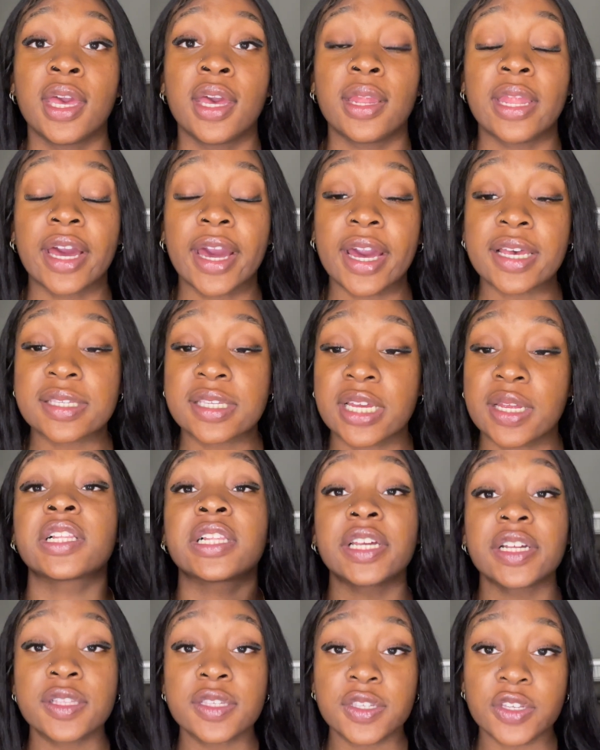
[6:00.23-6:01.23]
like I said,
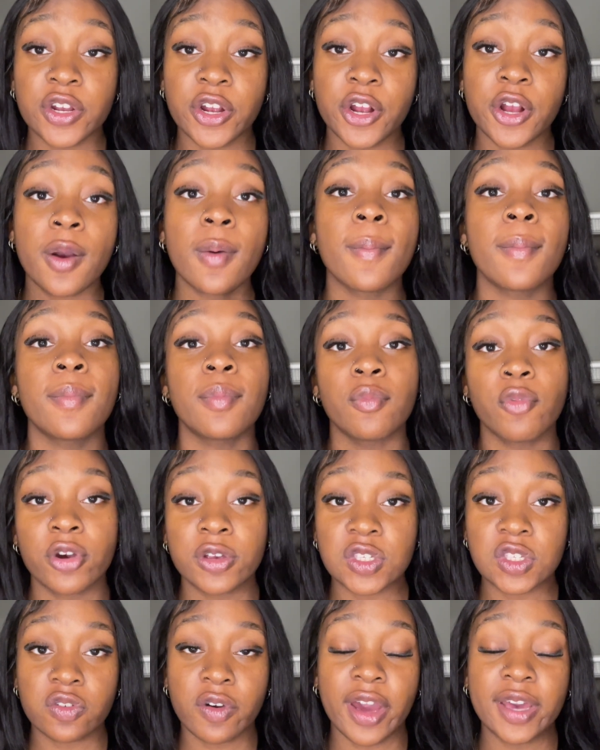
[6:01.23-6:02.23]
cleanser,
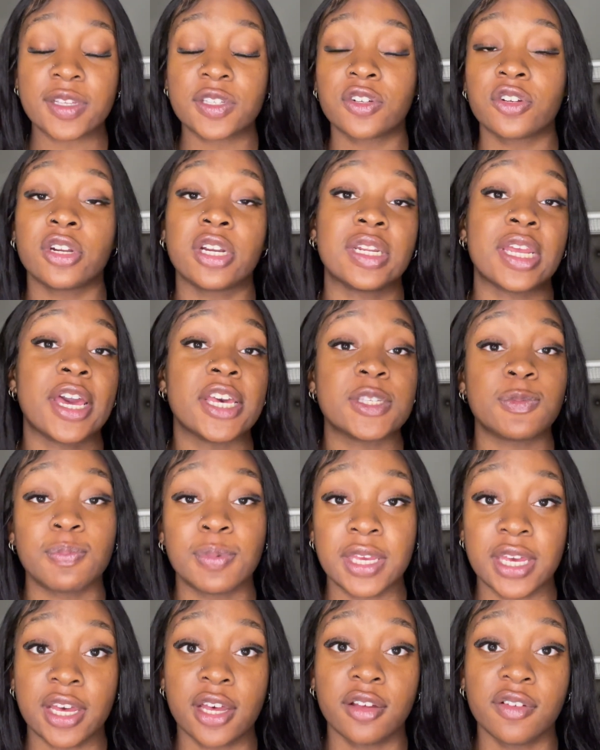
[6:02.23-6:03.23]
moisturizer, and
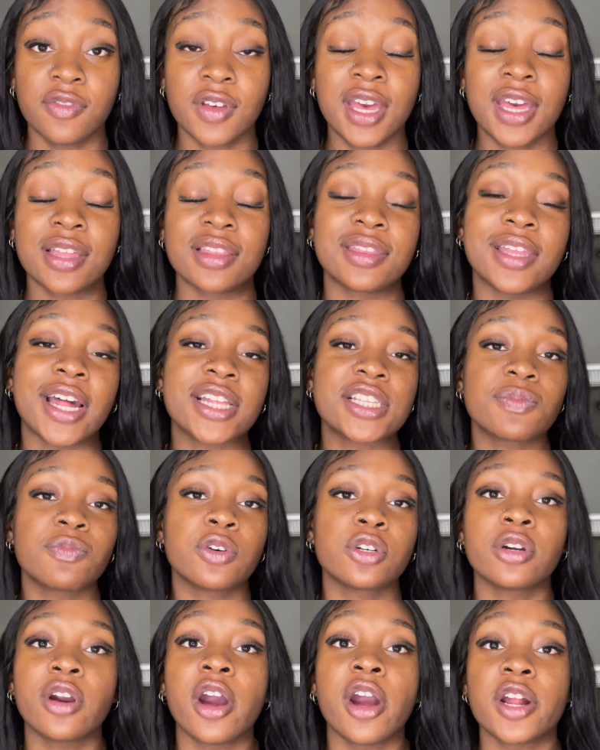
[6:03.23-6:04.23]
SPF. That's in
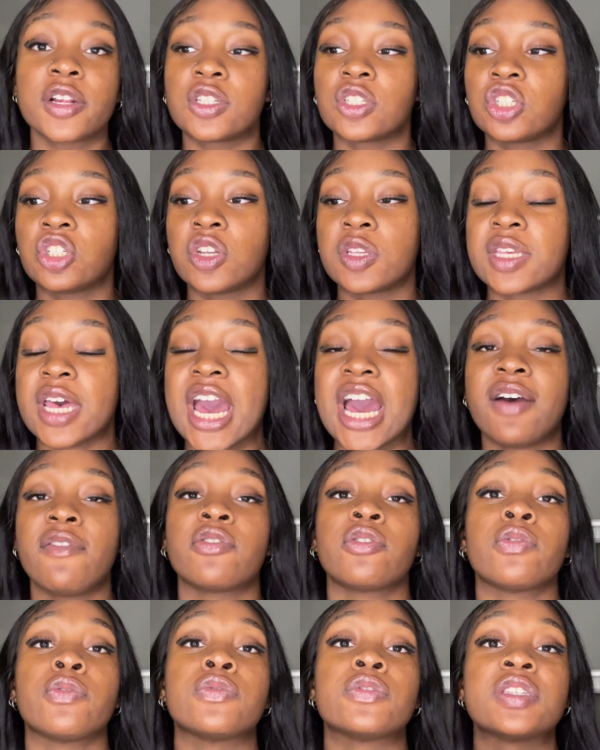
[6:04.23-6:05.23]
regards to just having
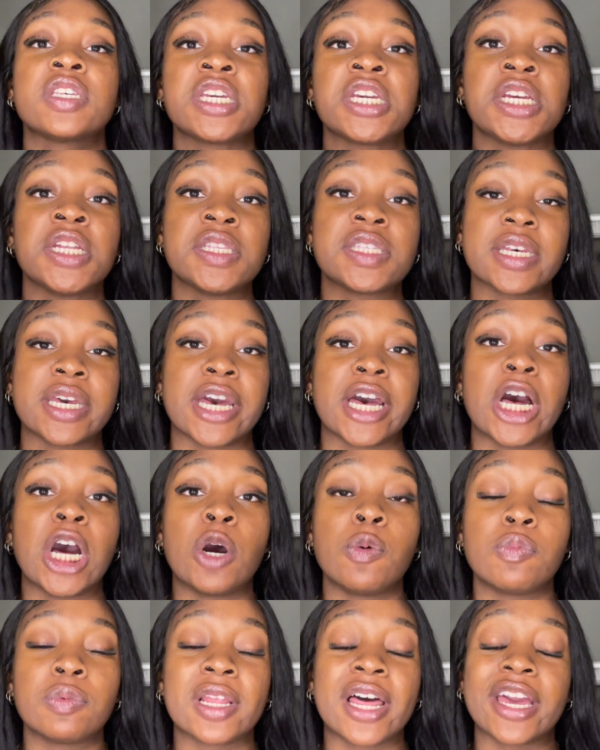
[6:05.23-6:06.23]
a routine to
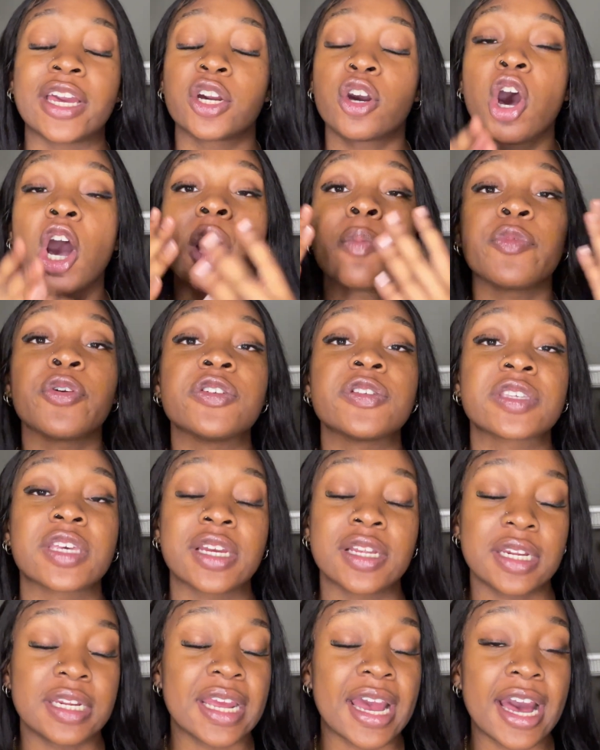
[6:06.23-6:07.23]
help like calm your
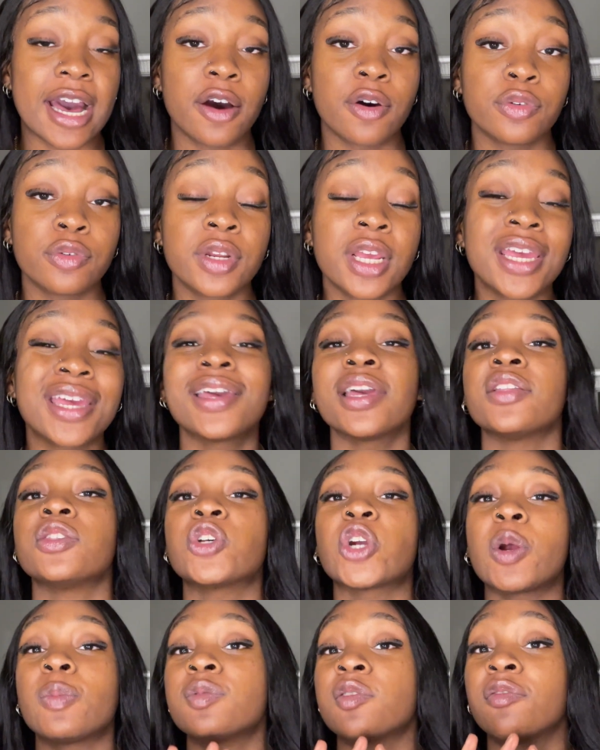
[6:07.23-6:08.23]
skin down in
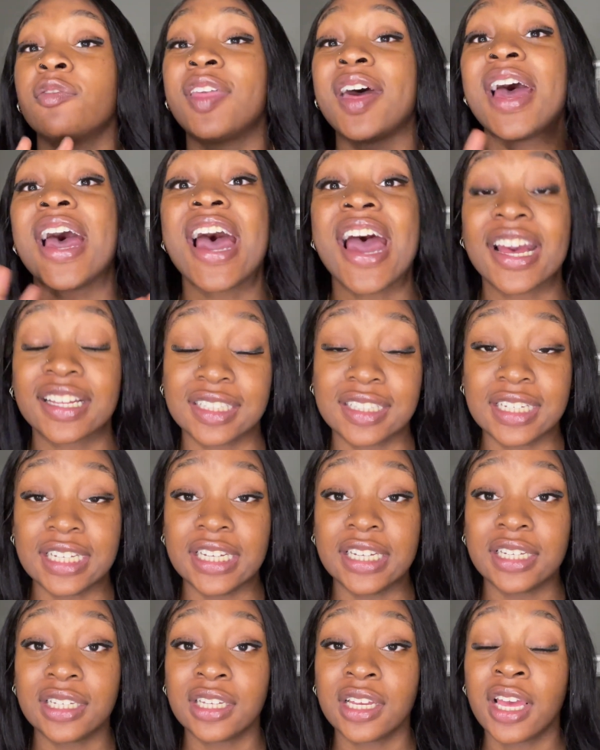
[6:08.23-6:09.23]
terms of the
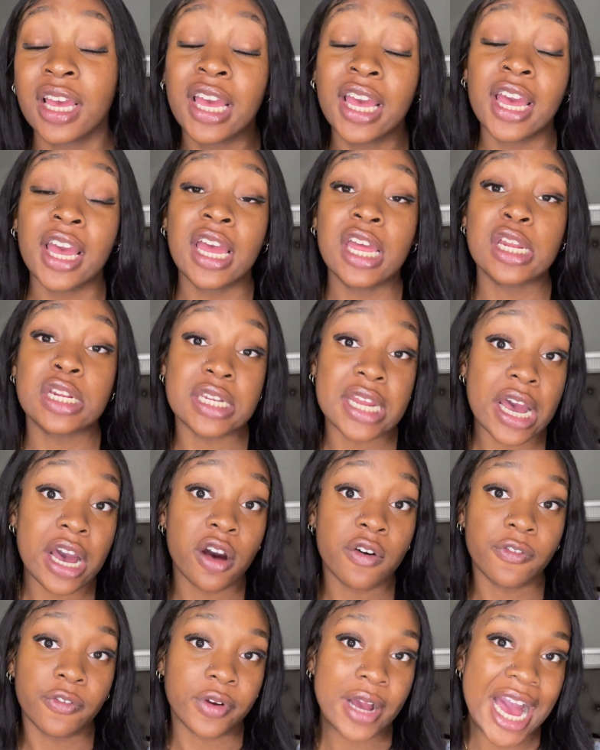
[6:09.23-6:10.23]
acne. Now
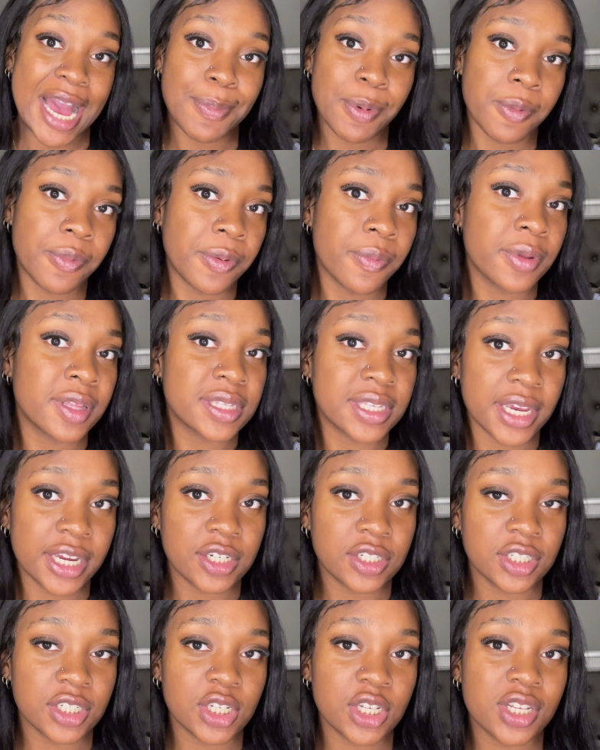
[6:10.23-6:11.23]
for
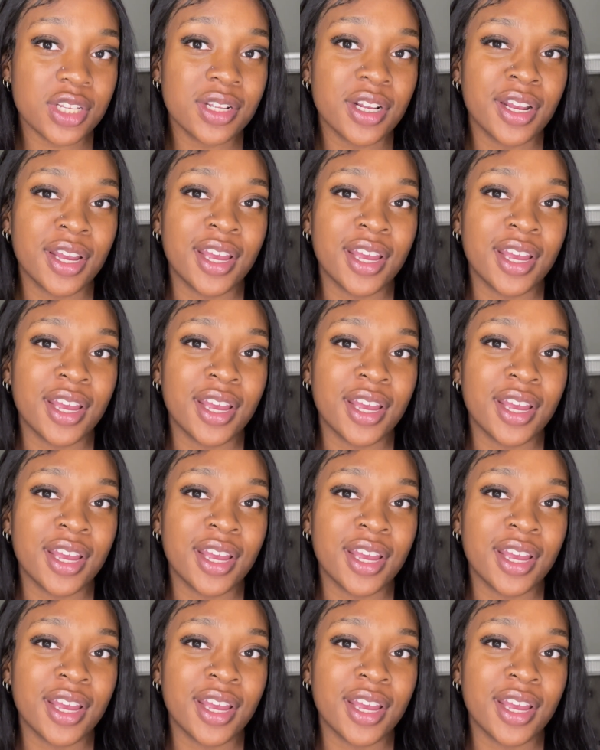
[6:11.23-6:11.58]
hyperpigmentation,